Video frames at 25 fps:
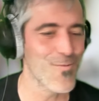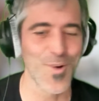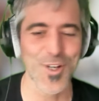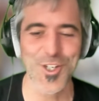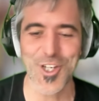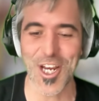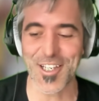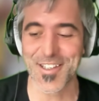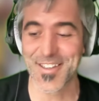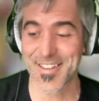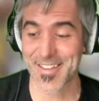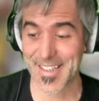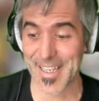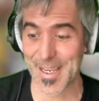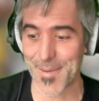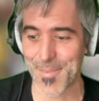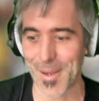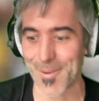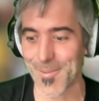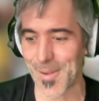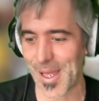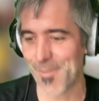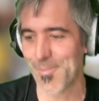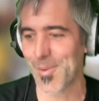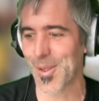which has deep
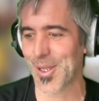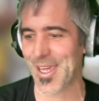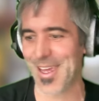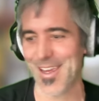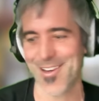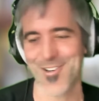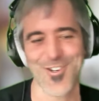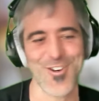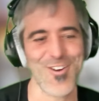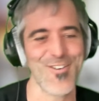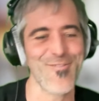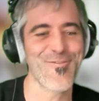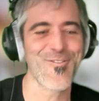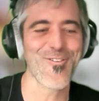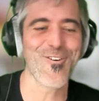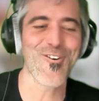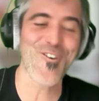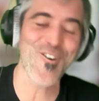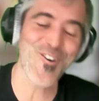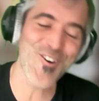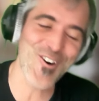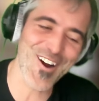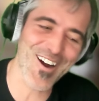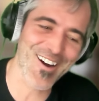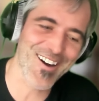implication
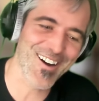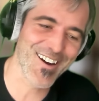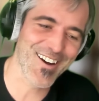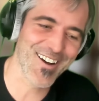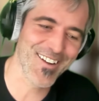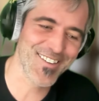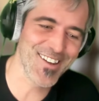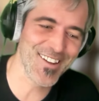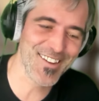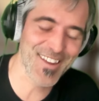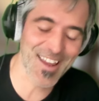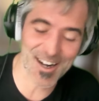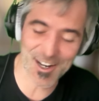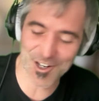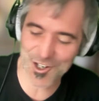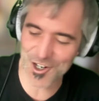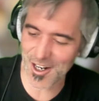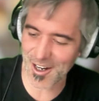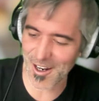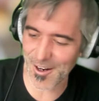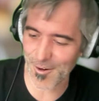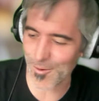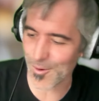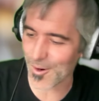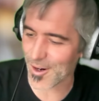for uh, the data
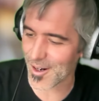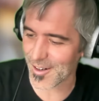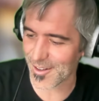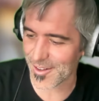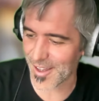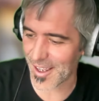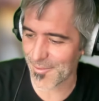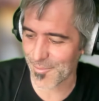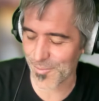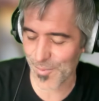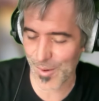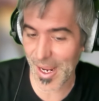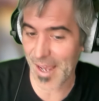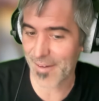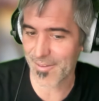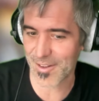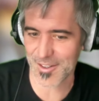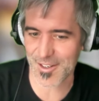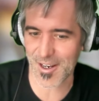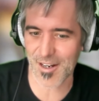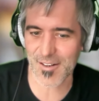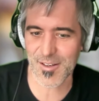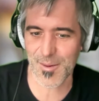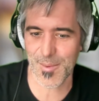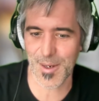engineering world that we haven't
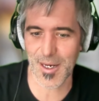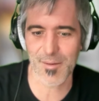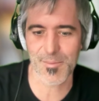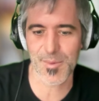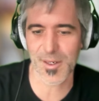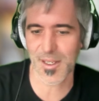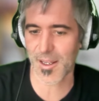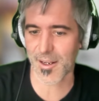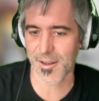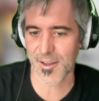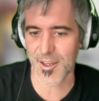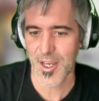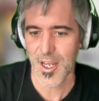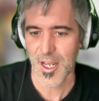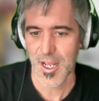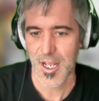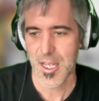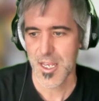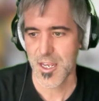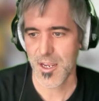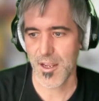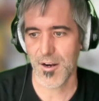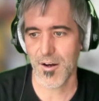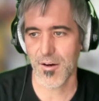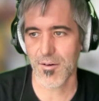talked about. But like,
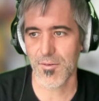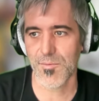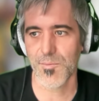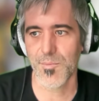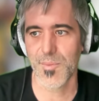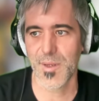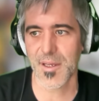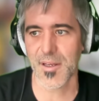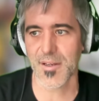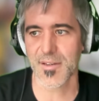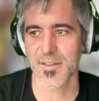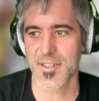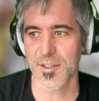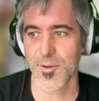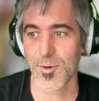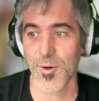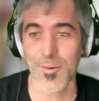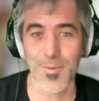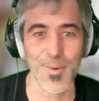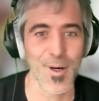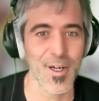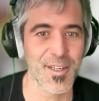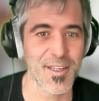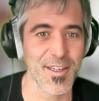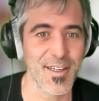you know, being a
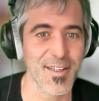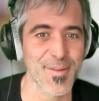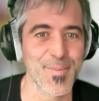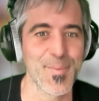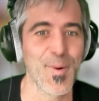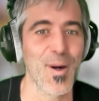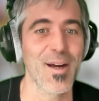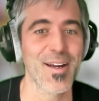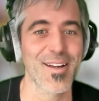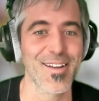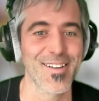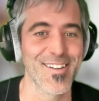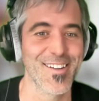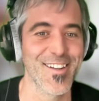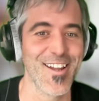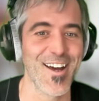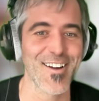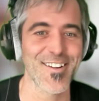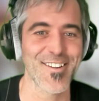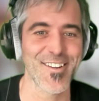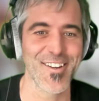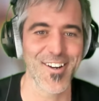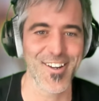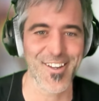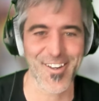SQL monkey is probably
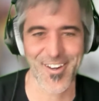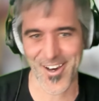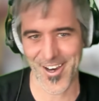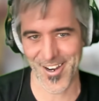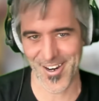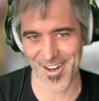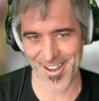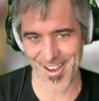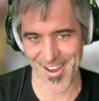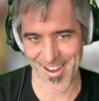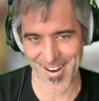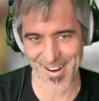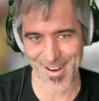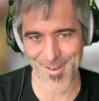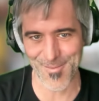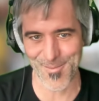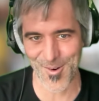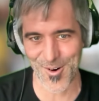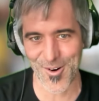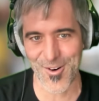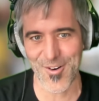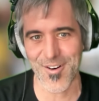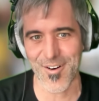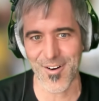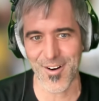not going to cut it
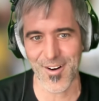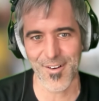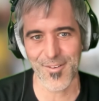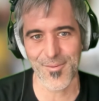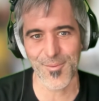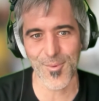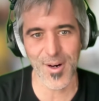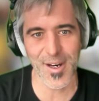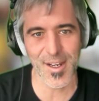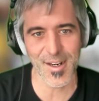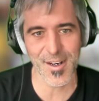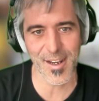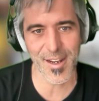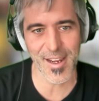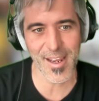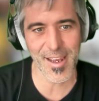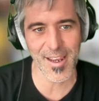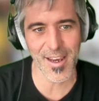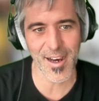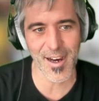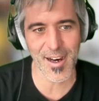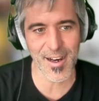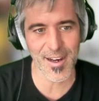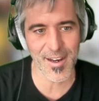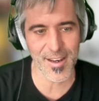anymore when
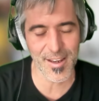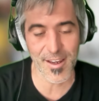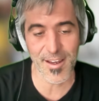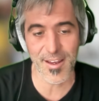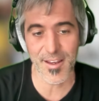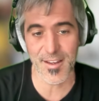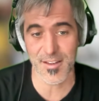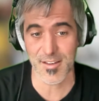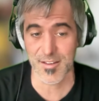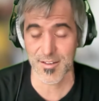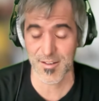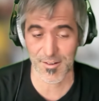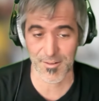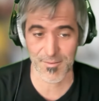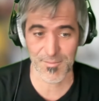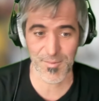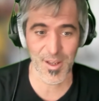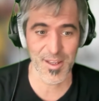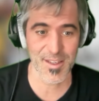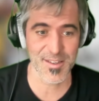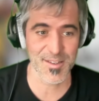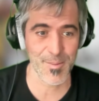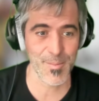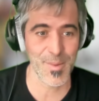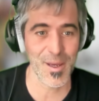AI is
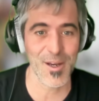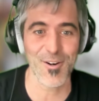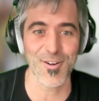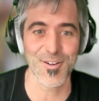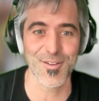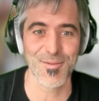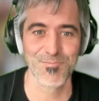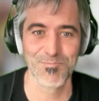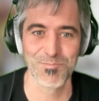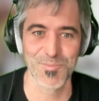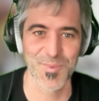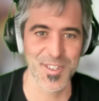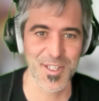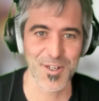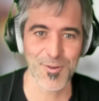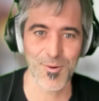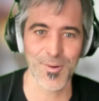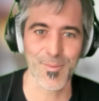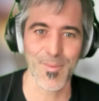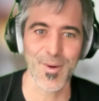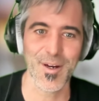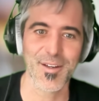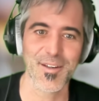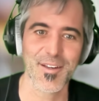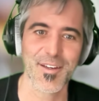is a better
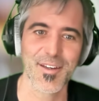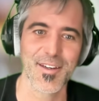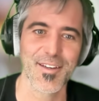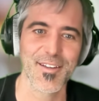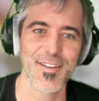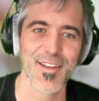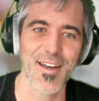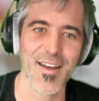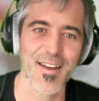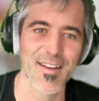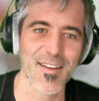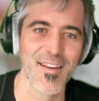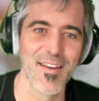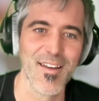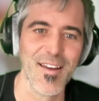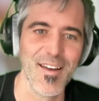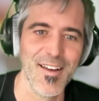SQL monkey mm. than